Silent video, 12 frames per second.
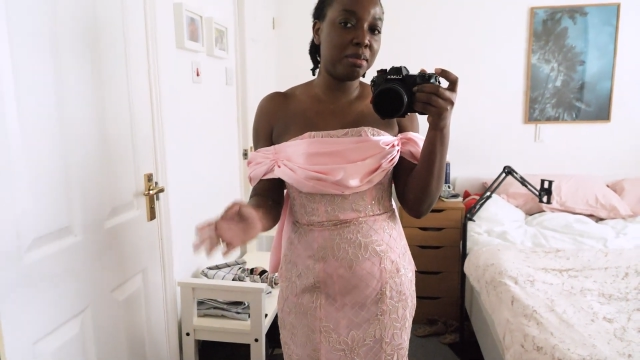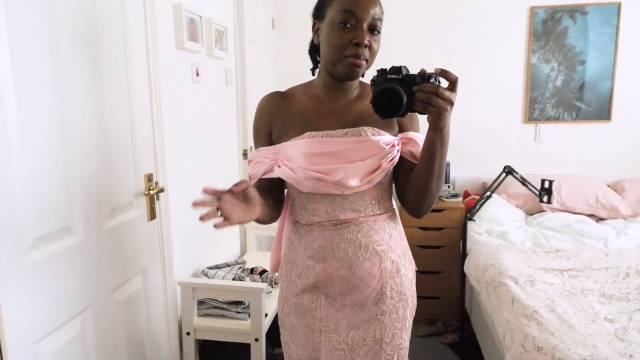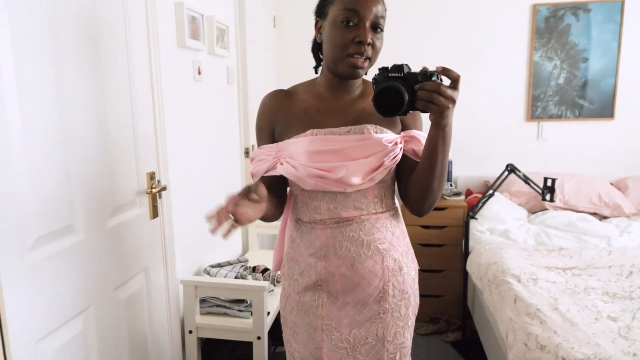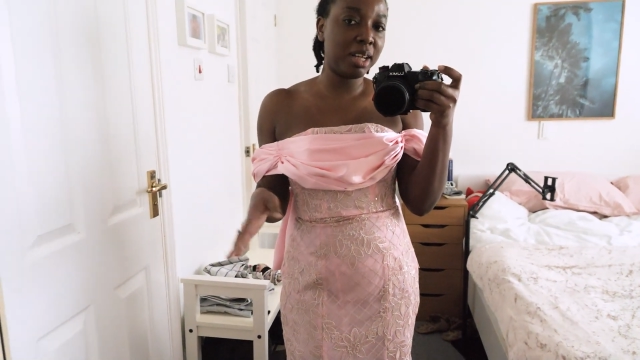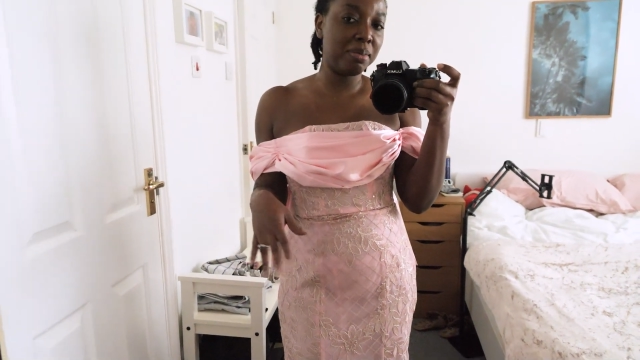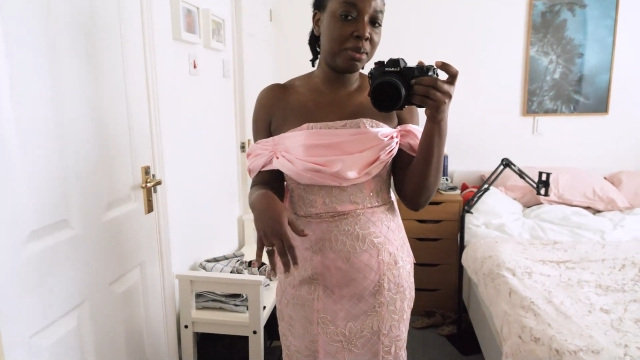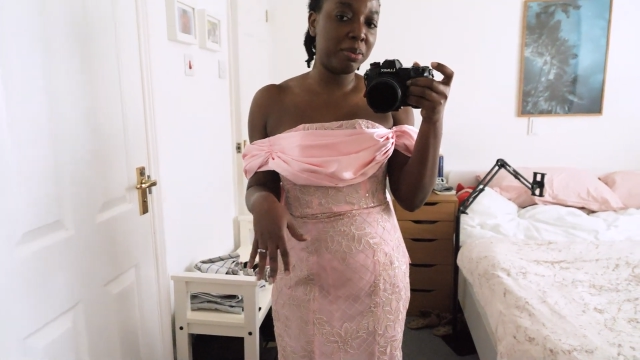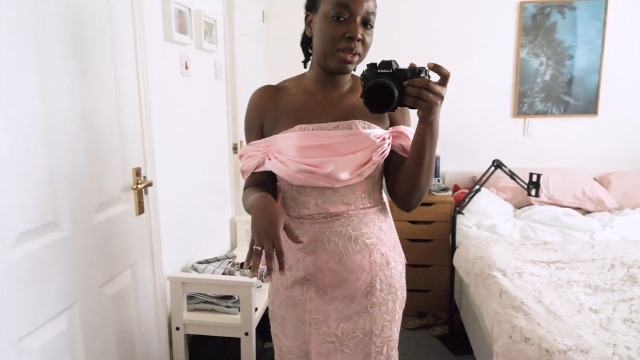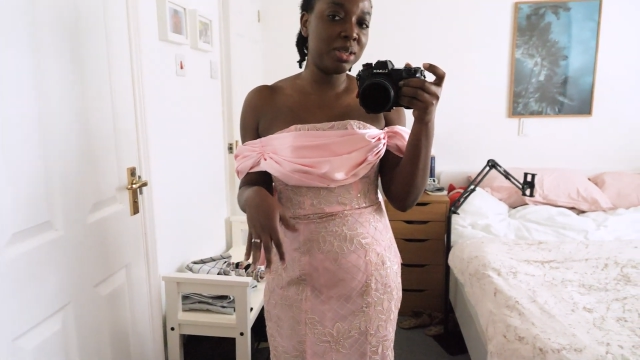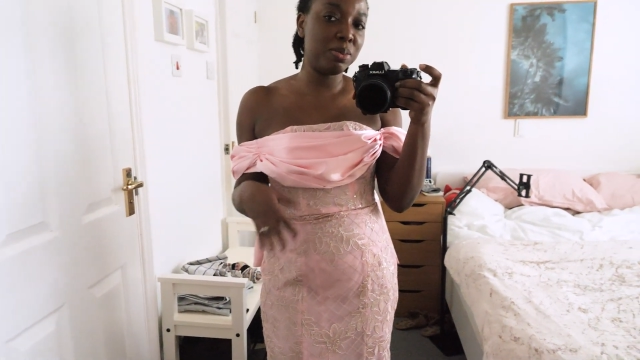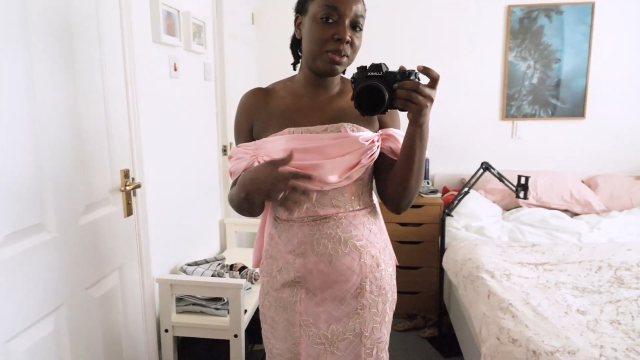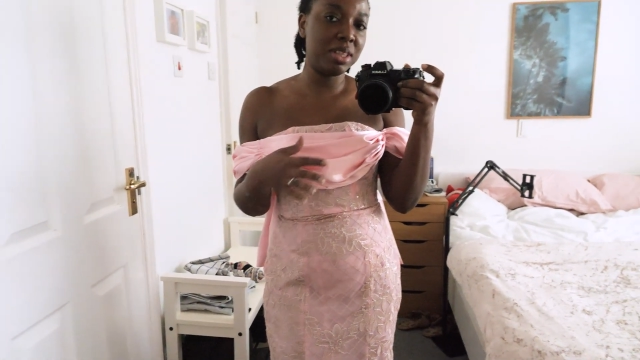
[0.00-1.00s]
I'm glad we
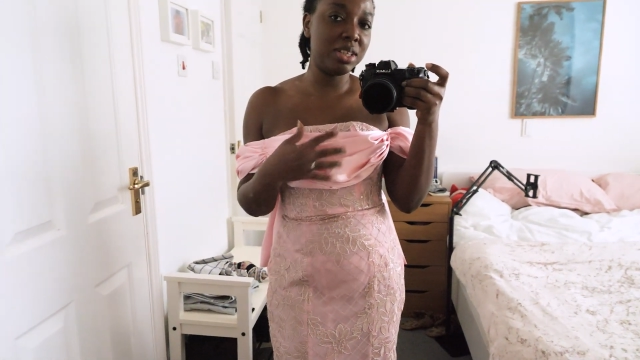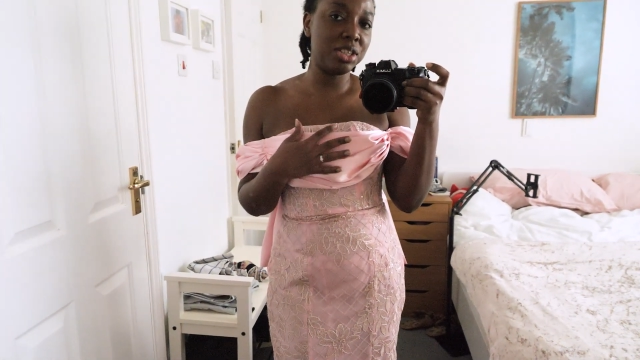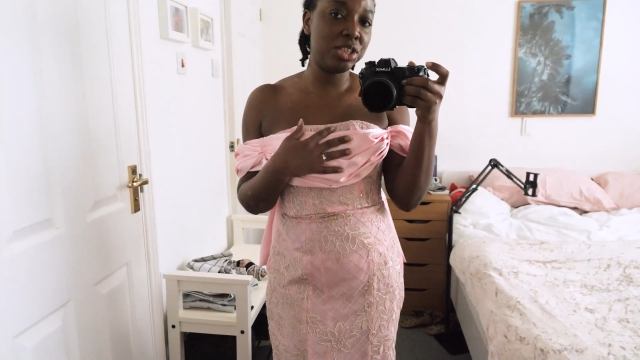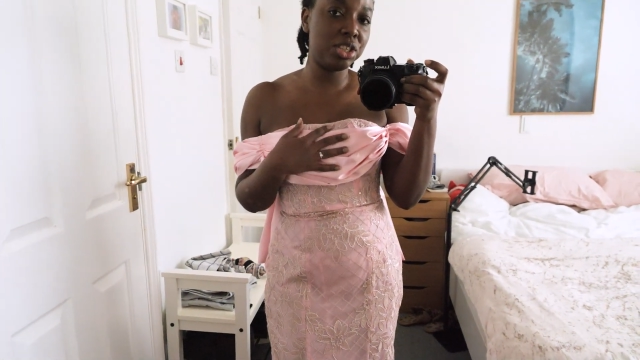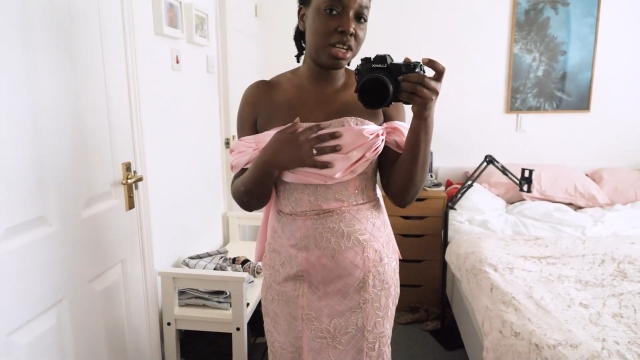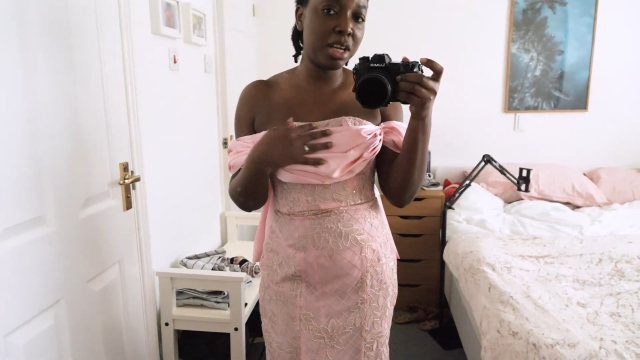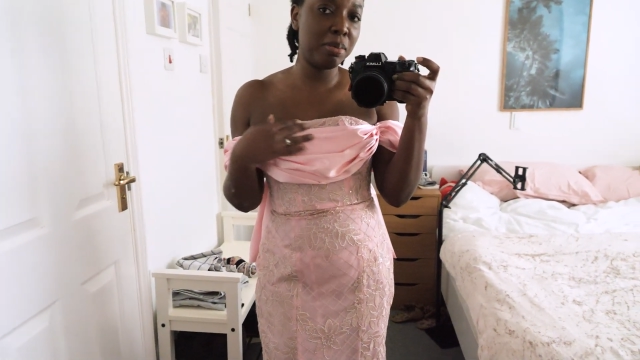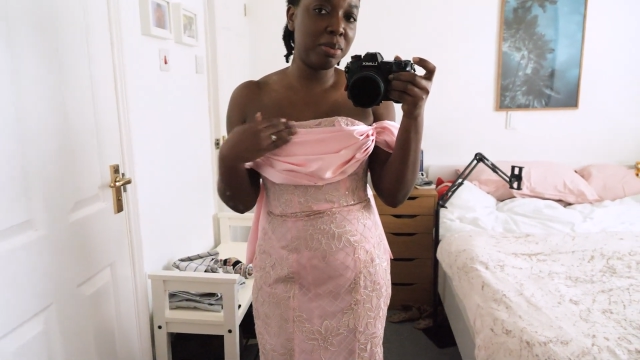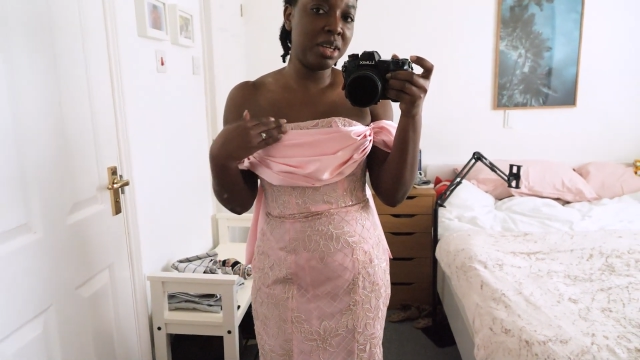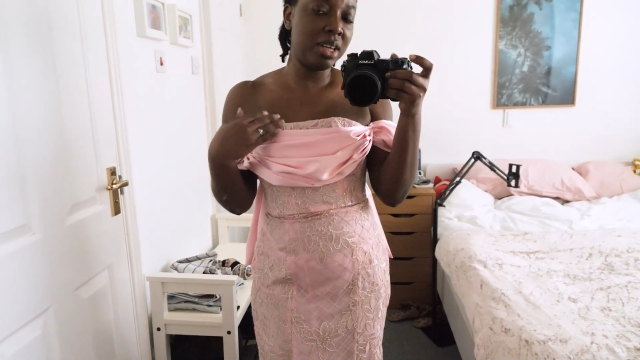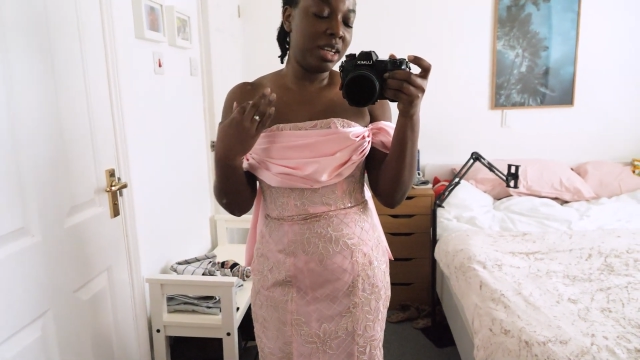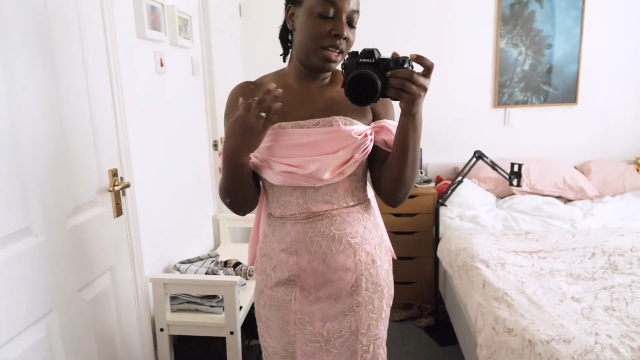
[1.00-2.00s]
went with this shape,
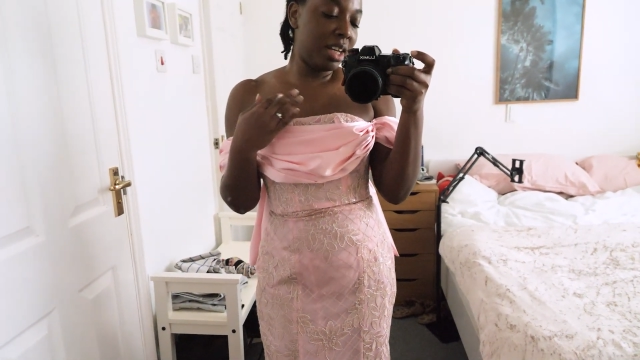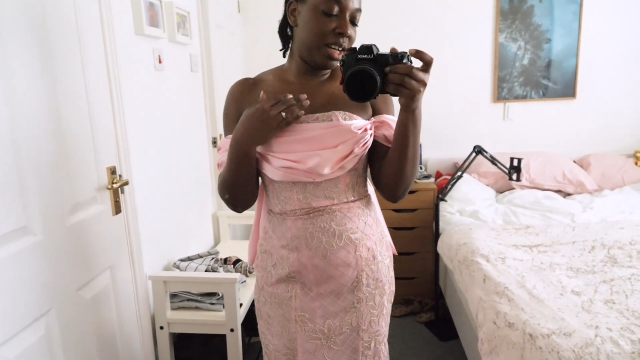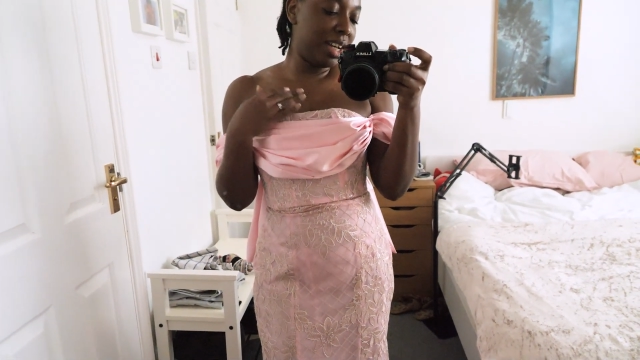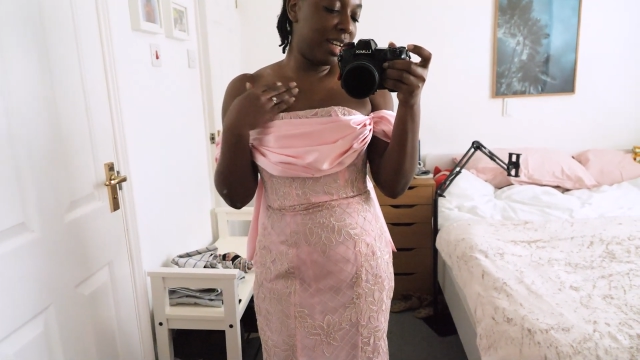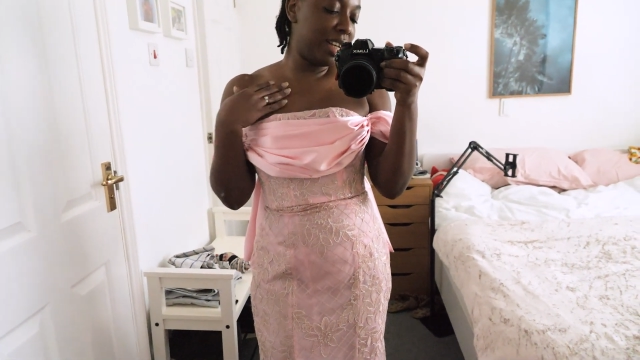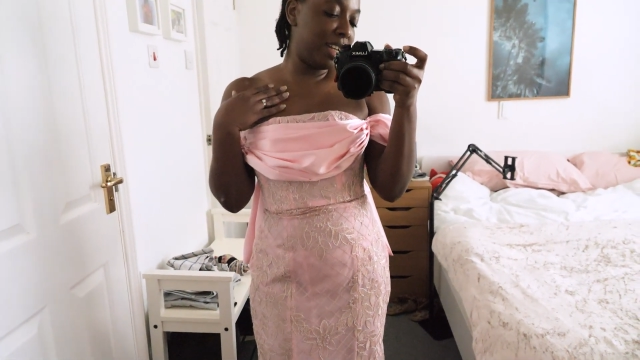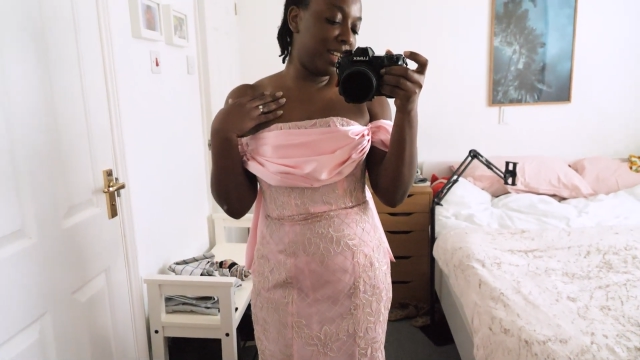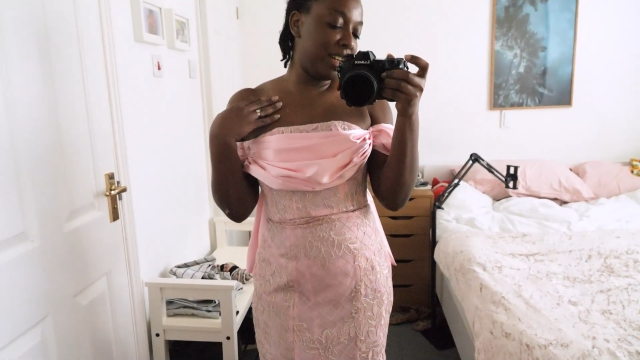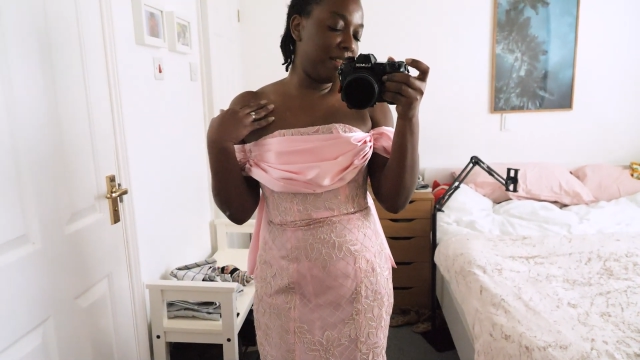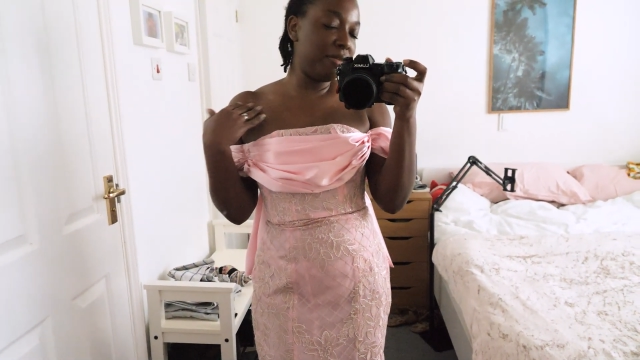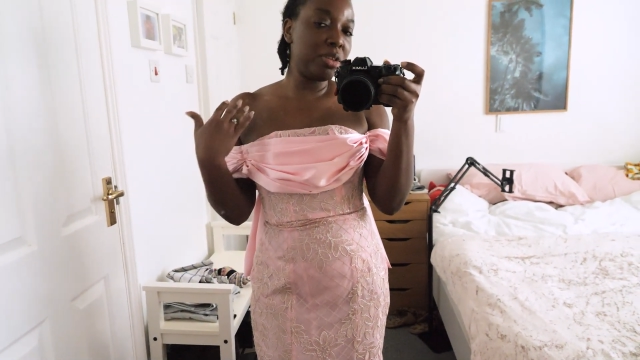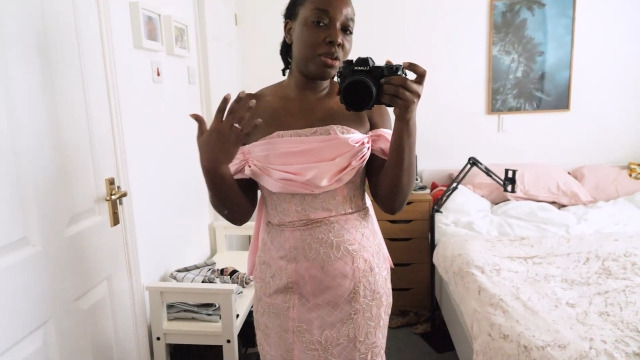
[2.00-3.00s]

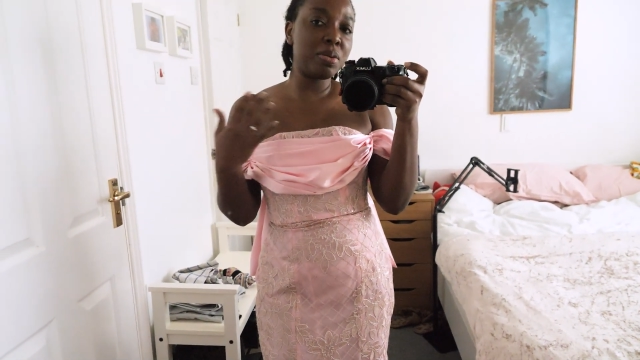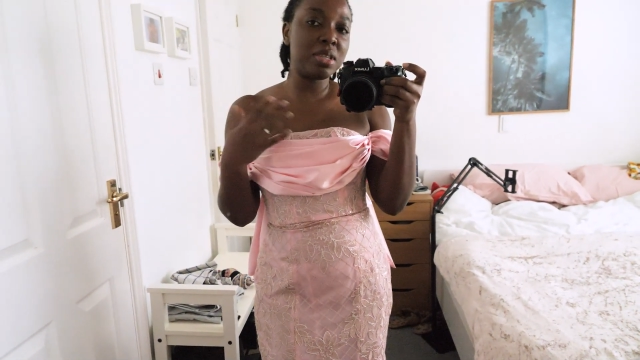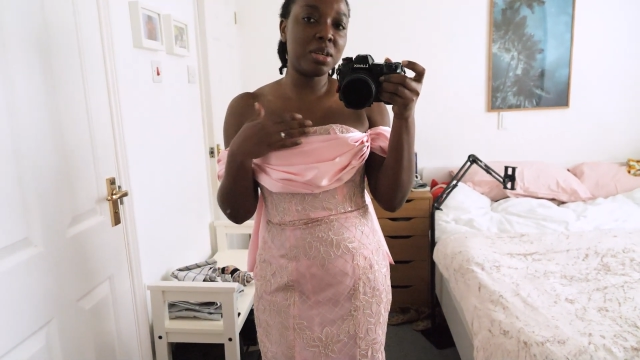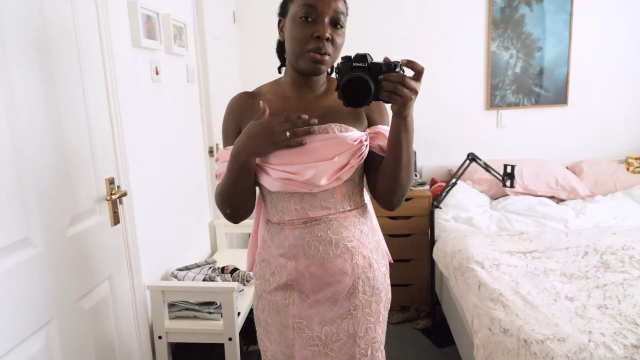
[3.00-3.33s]
and even though it's a